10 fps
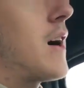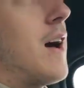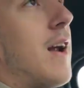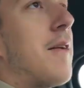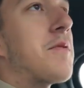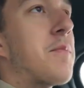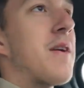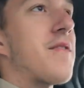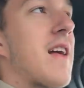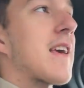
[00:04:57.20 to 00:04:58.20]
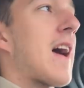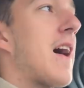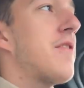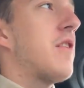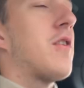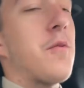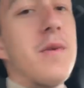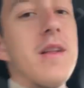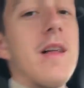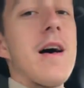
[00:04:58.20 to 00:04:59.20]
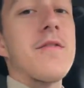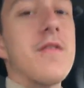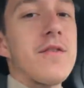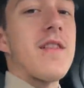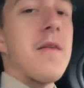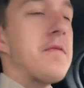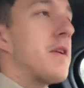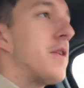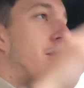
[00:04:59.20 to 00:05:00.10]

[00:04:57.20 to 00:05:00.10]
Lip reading: kind of have to press that gas a little bit less. There's definitely a